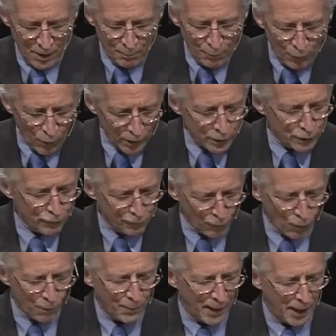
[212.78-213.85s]
point to
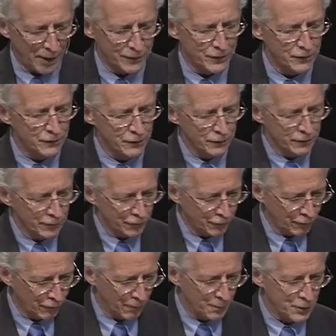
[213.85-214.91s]
four passages of
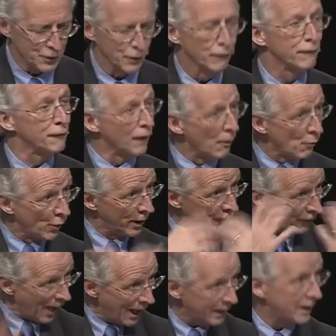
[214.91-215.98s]
Scripture from which
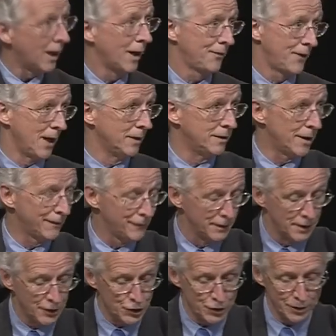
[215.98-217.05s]
I got that
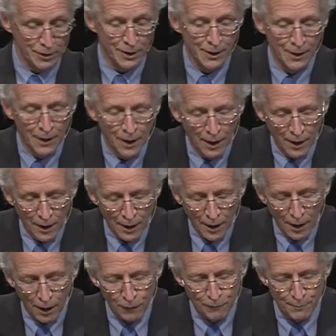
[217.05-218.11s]
definition
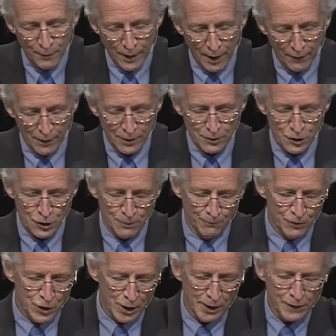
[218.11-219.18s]
of marriage.
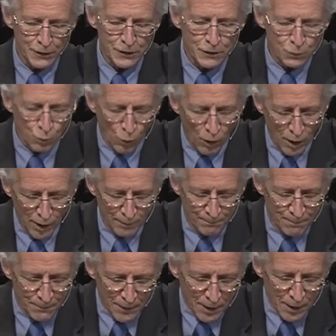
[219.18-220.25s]
Genesis 1.
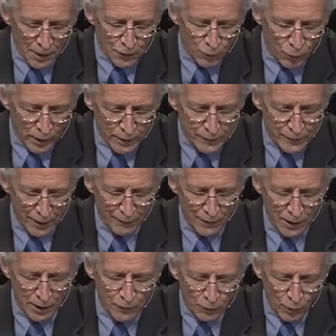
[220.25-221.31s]

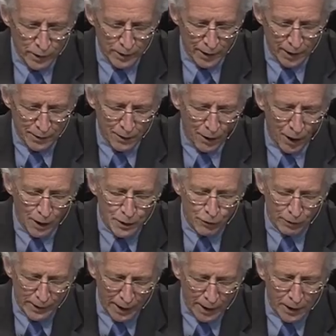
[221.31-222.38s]
27 and 28. God
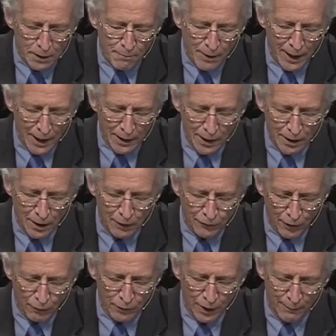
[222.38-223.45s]
created man in his
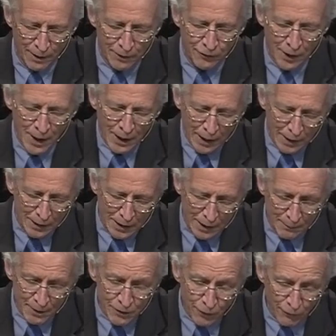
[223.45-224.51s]
own image. In the
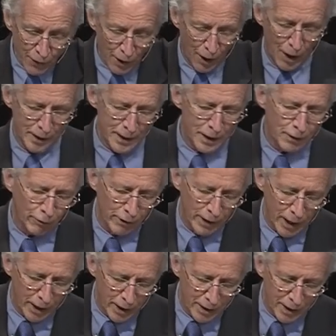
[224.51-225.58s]
image of God, he
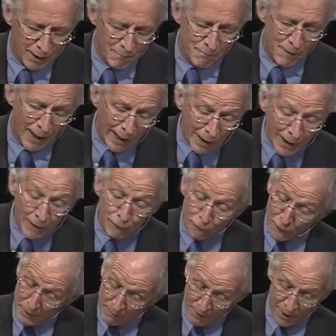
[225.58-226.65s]
created him. Male and
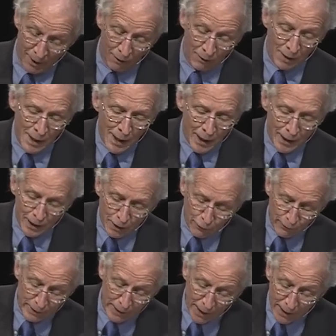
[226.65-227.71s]
female, he
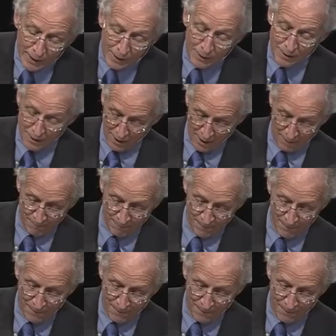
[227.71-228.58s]
created them.